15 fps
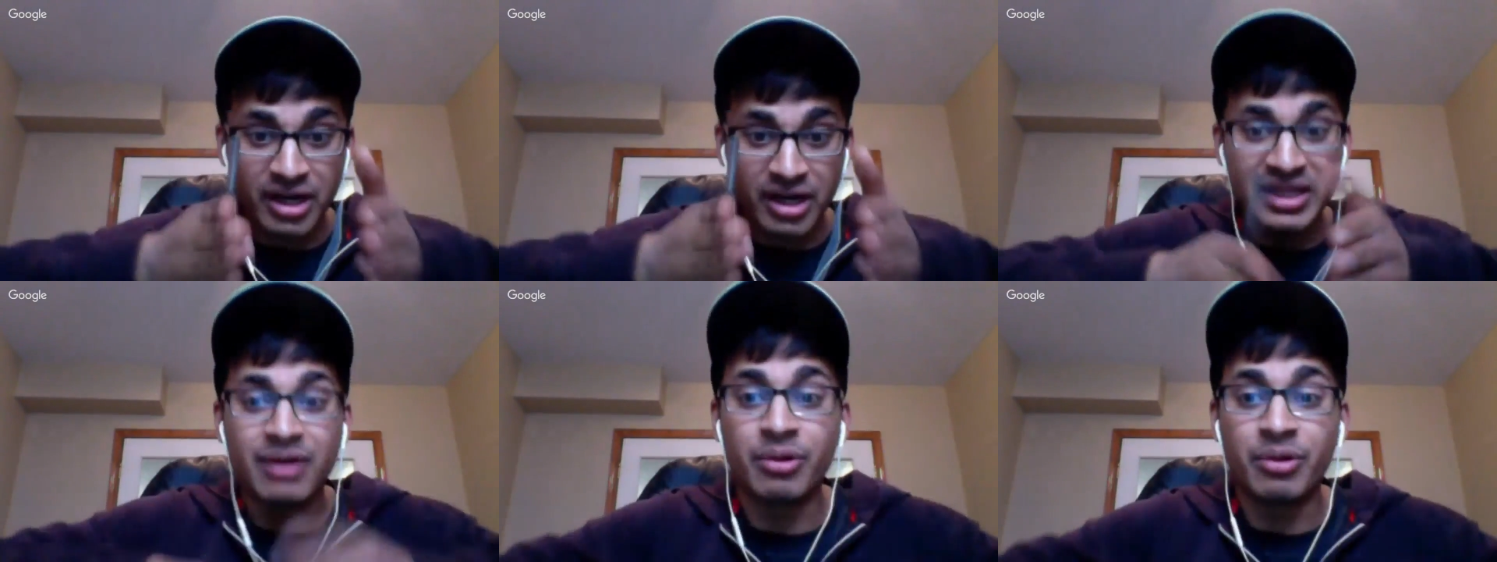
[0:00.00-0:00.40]

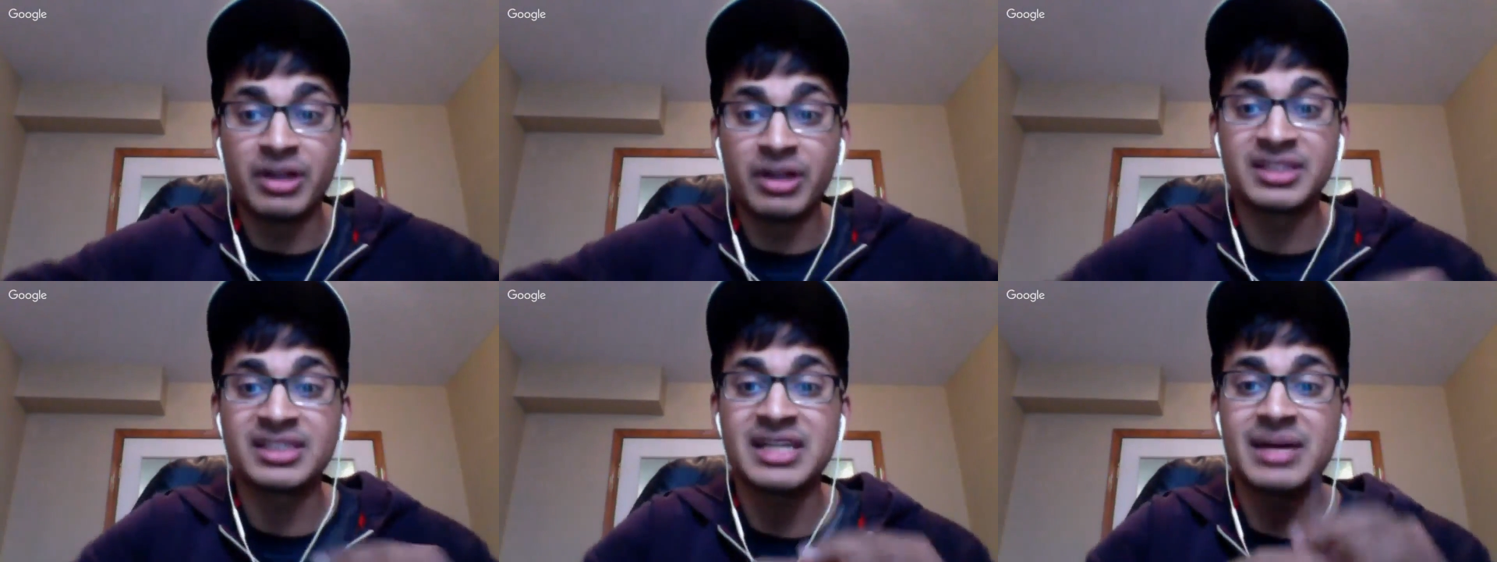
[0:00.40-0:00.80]
that
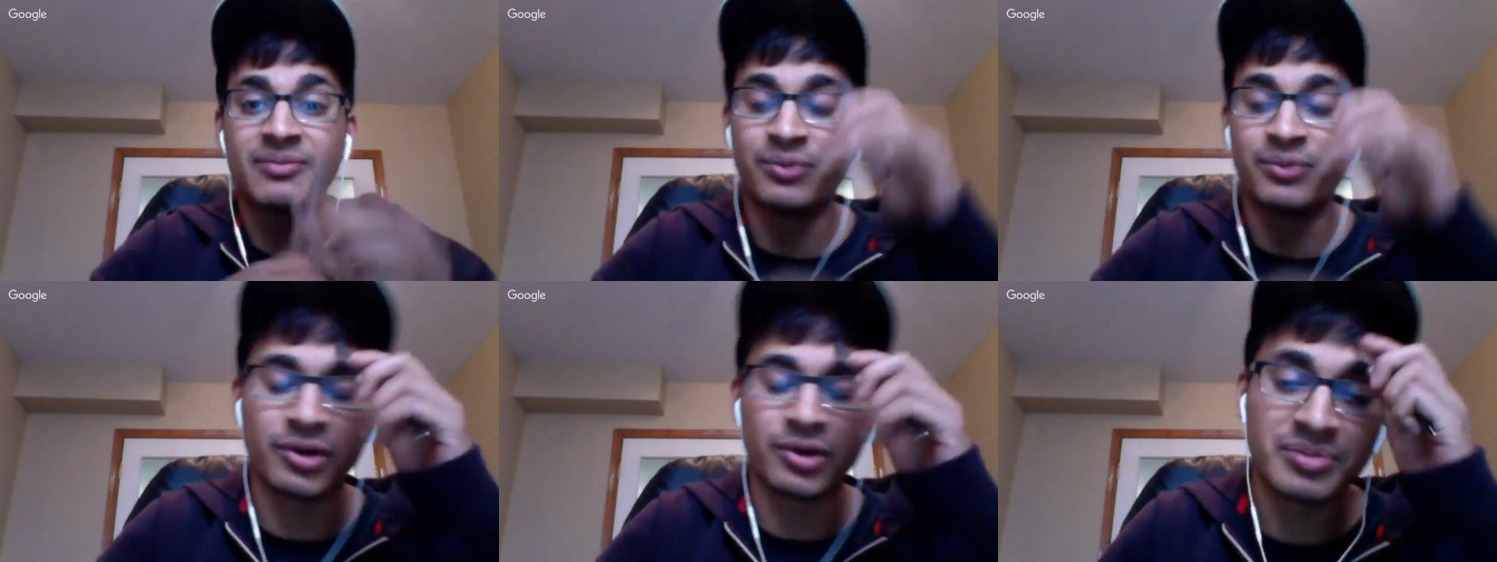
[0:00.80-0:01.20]
one step
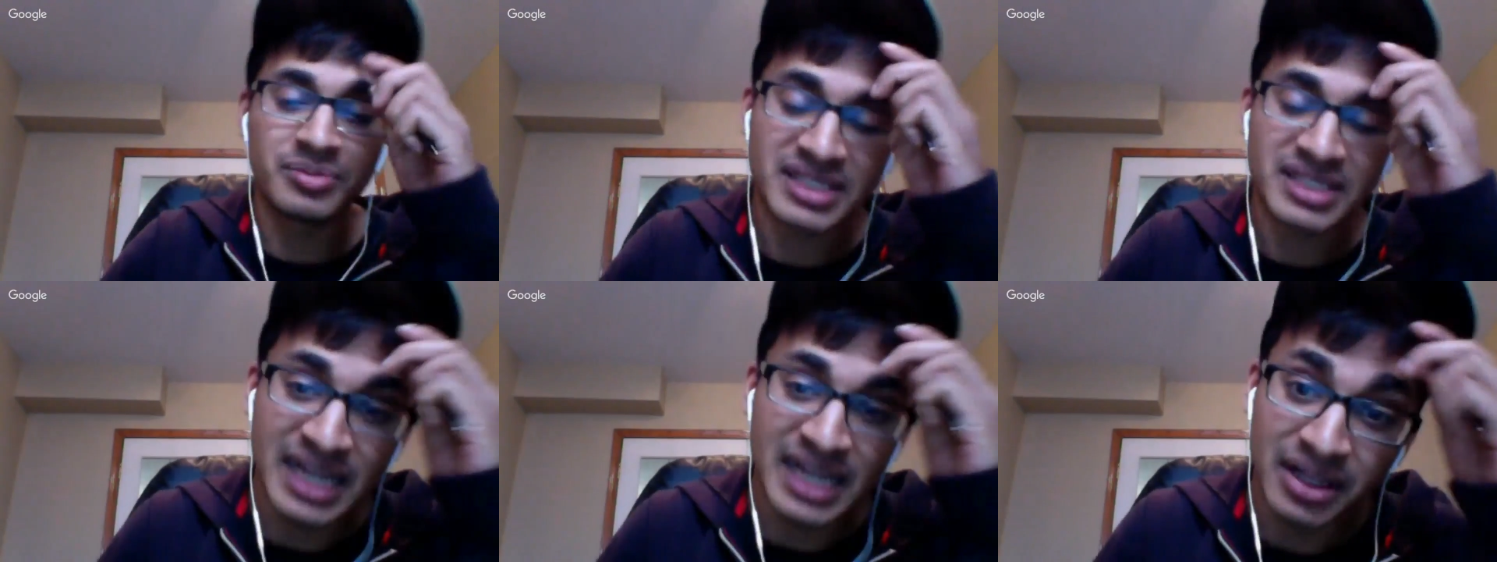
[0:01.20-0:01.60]
forward
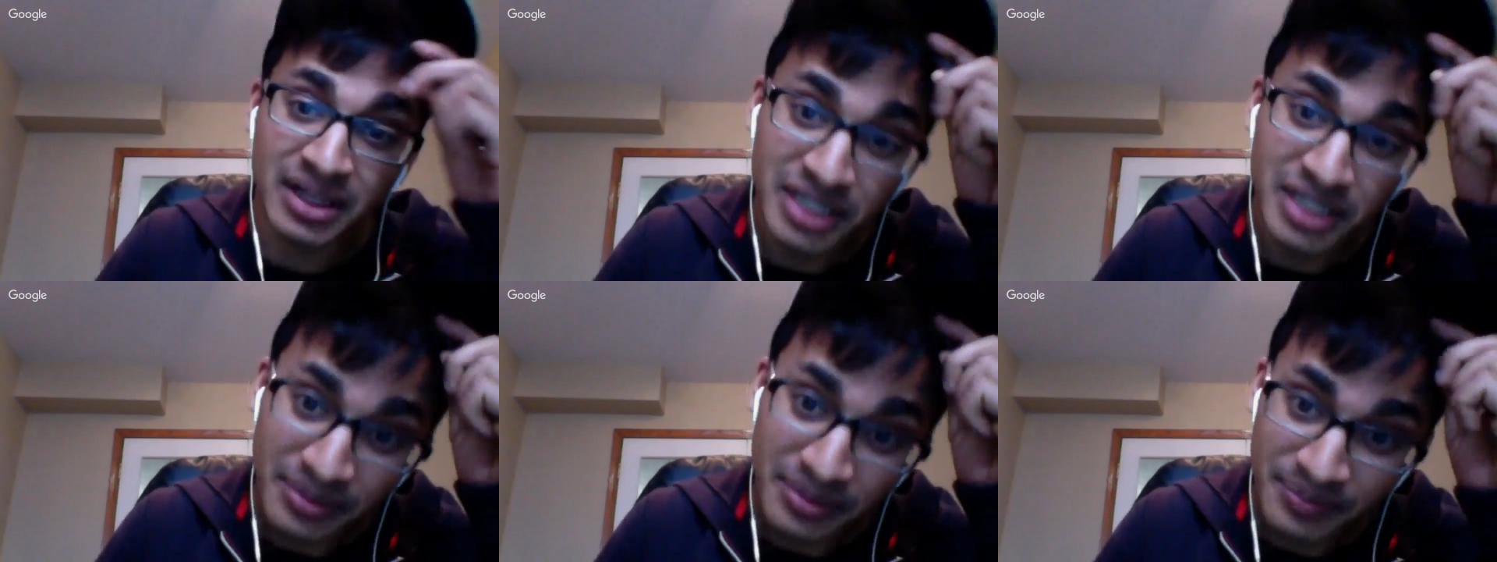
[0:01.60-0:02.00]

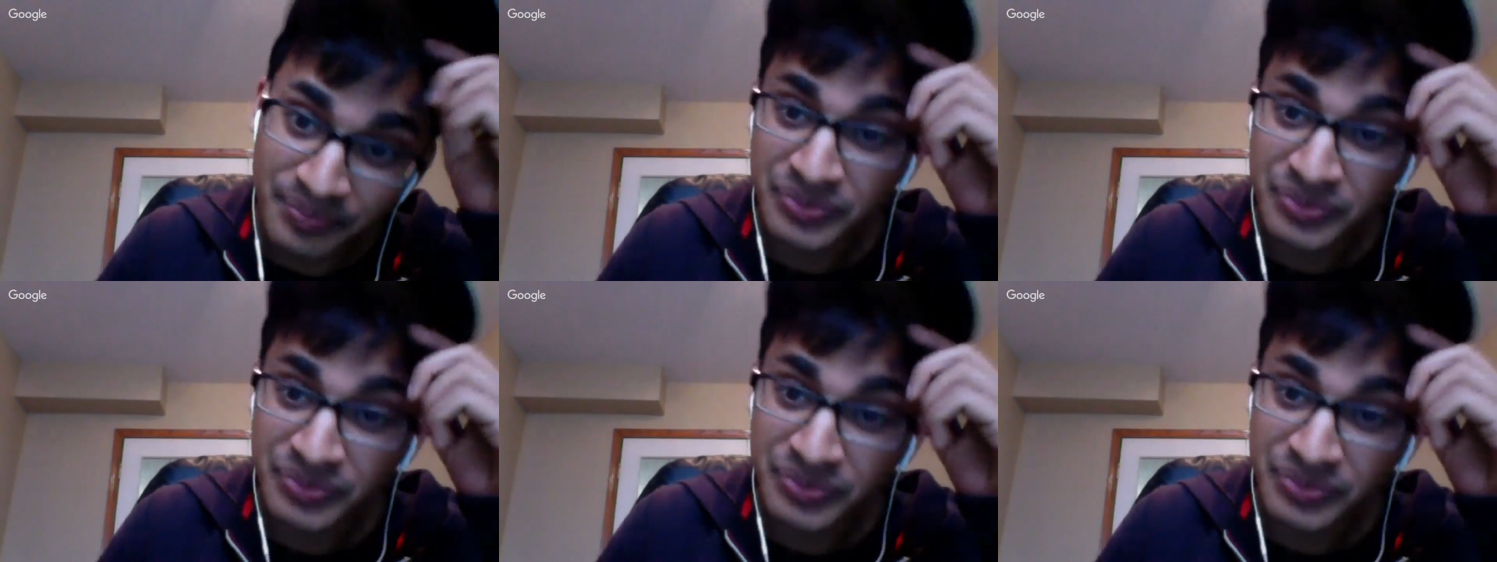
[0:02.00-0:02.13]
mentality?